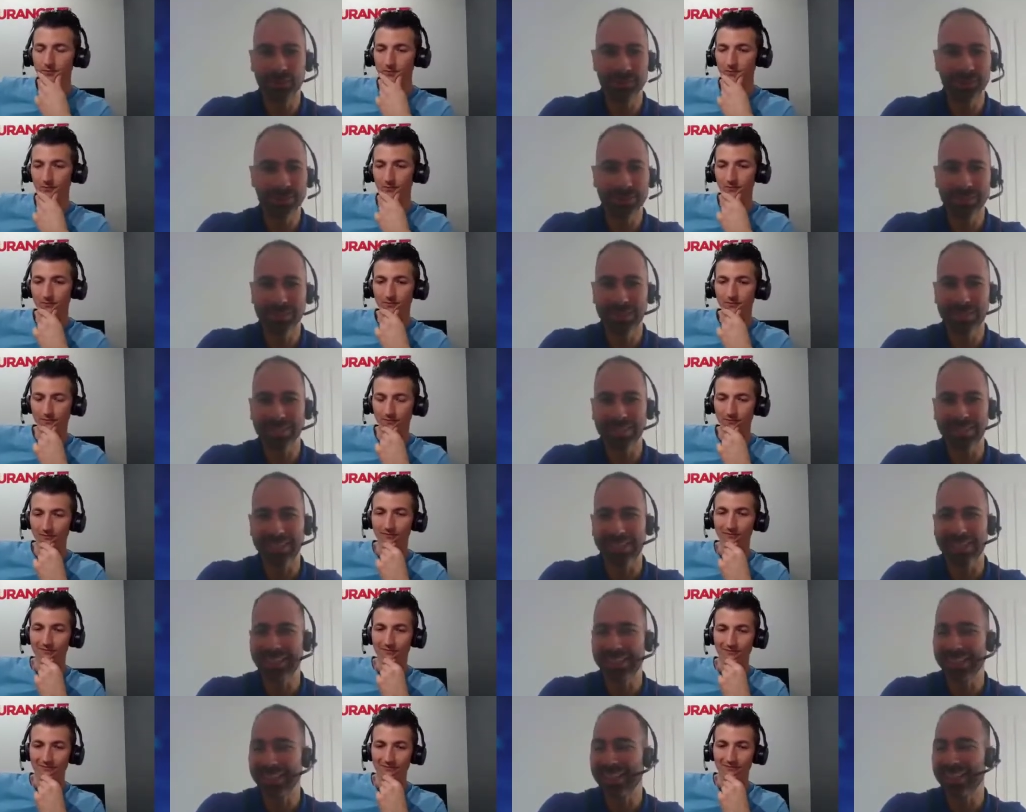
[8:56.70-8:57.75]
Speaker 1: who clicks on
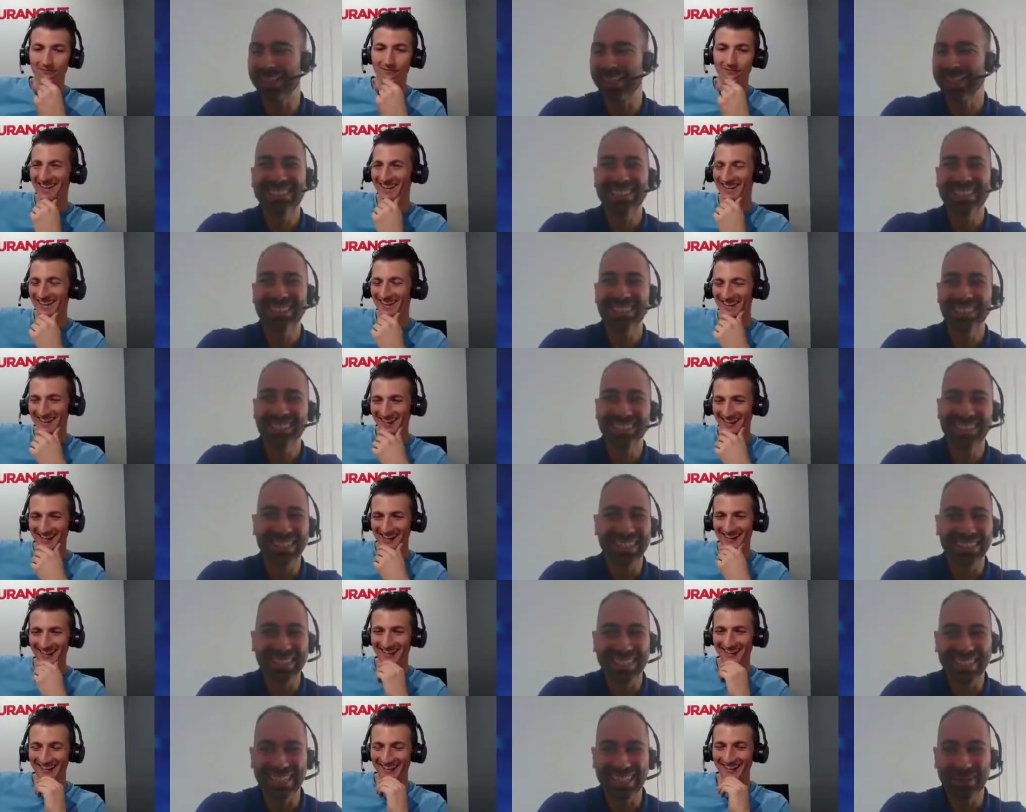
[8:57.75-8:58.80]
anything, I'll tell her,
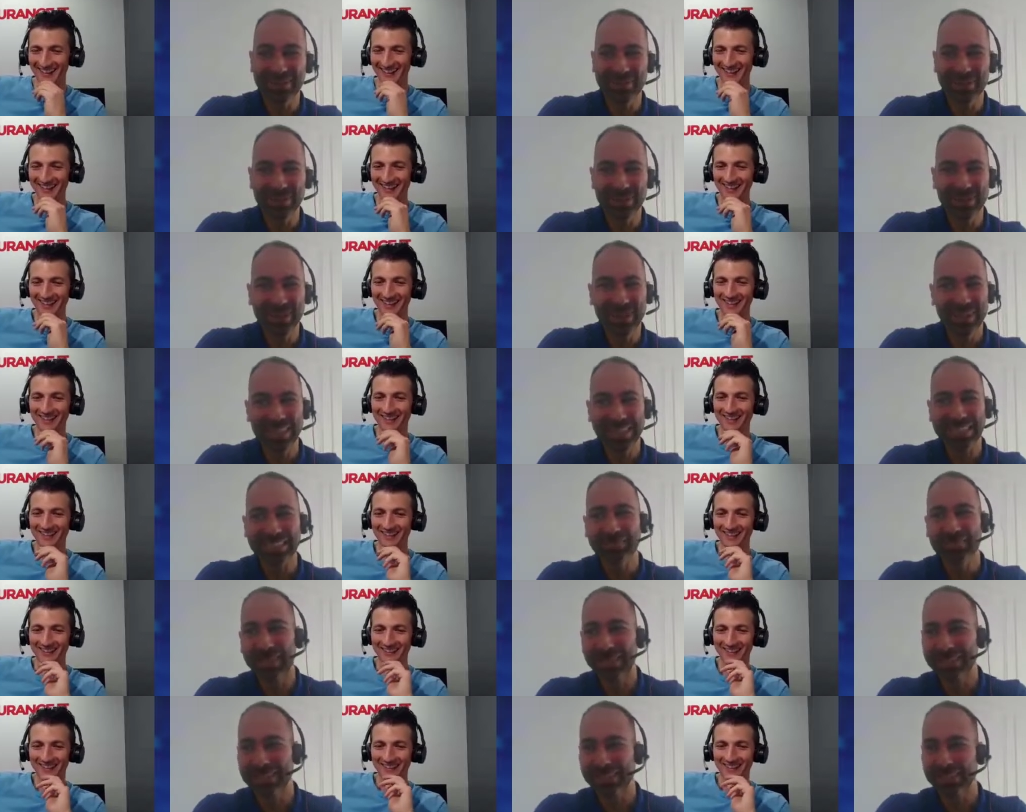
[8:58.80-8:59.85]
like, if you're not
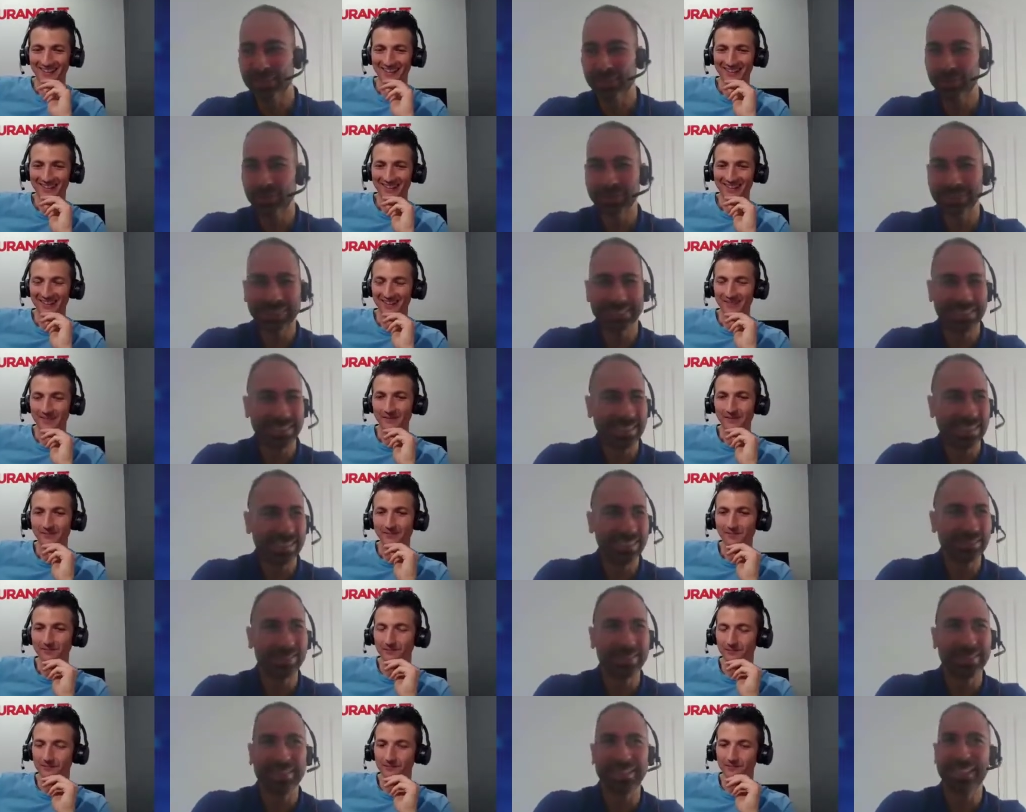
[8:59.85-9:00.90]
expecting to
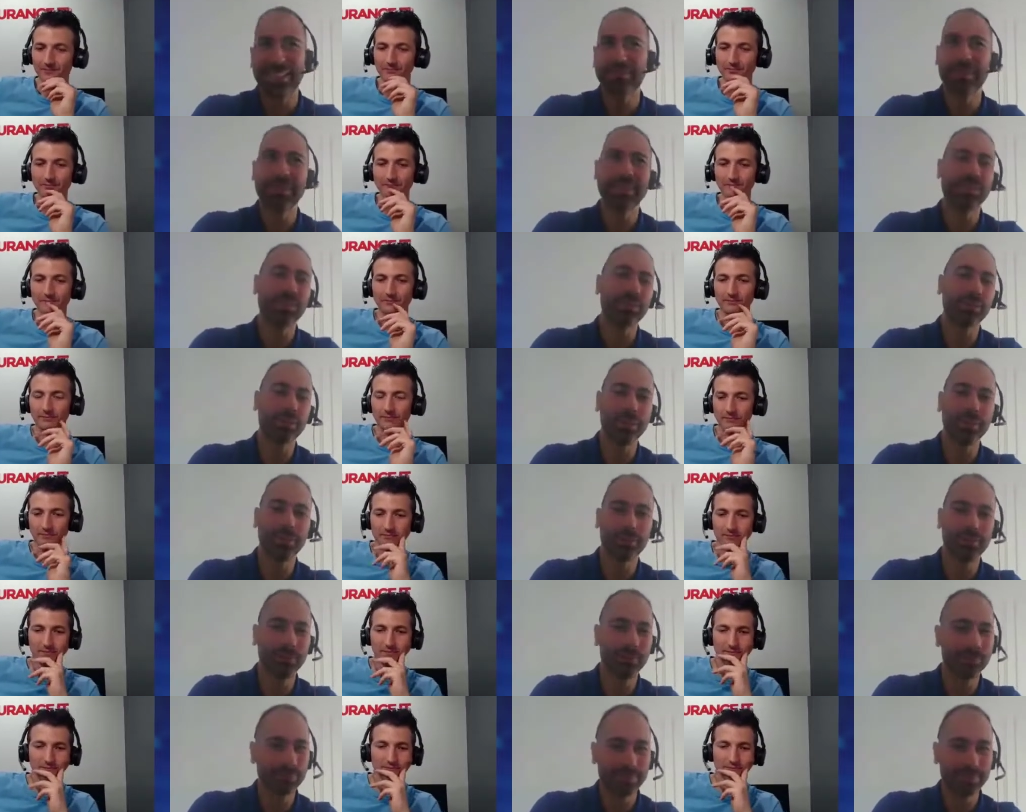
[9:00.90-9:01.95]
receive an email
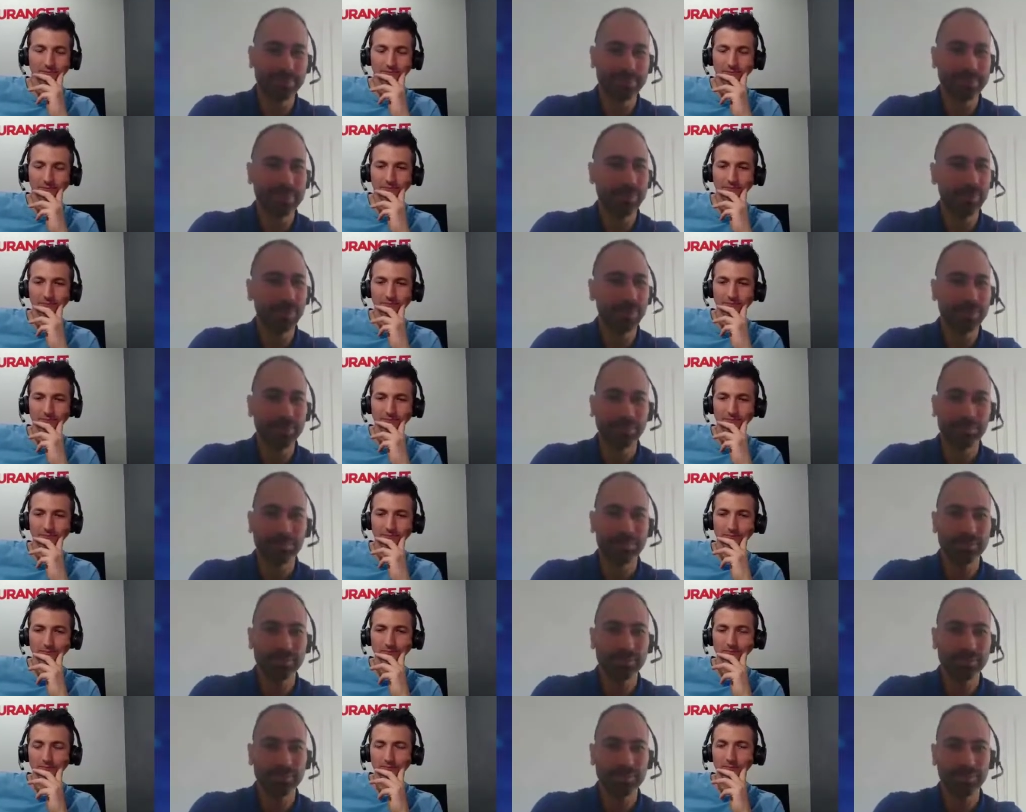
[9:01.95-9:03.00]
from
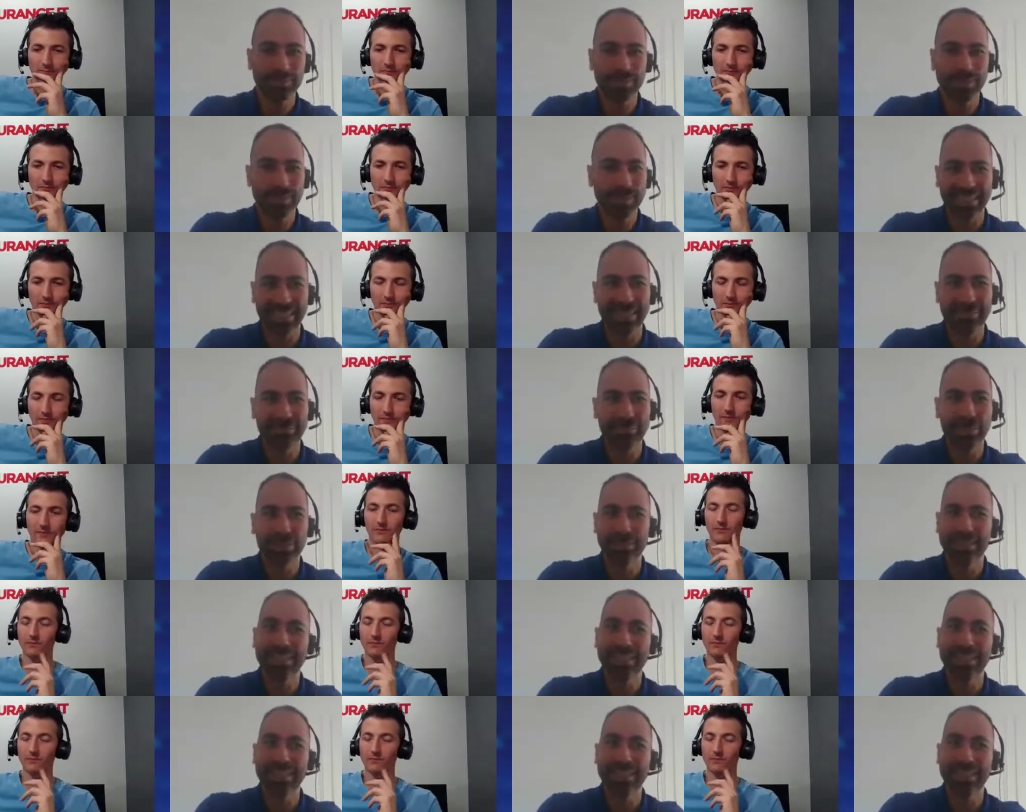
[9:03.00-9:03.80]
someone, like, it